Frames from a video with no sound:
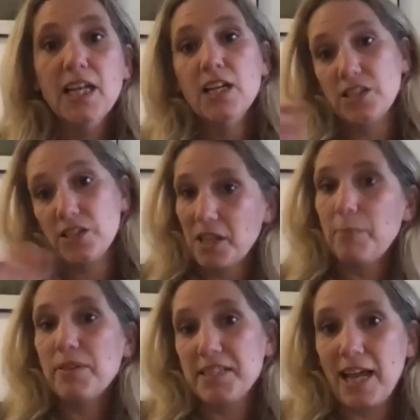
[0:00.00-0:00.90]
So some
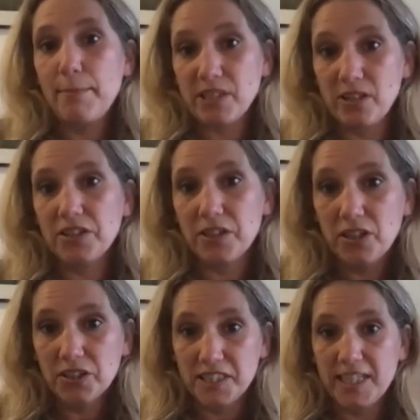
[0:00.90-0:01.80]
of the steps are
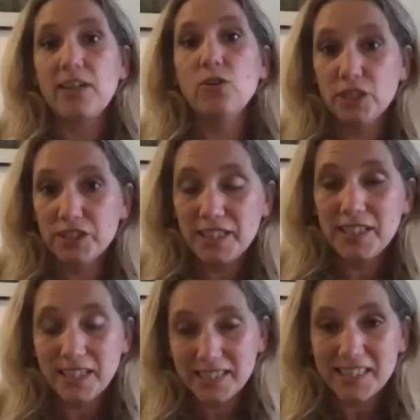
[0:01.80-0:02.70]
the technology
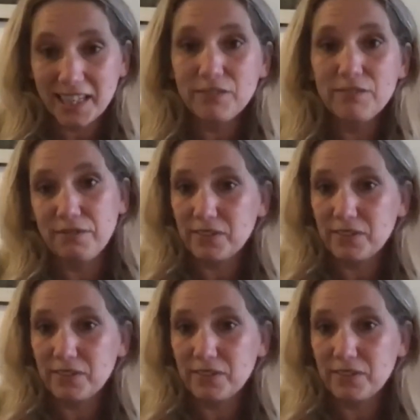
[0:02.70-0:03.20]
itself.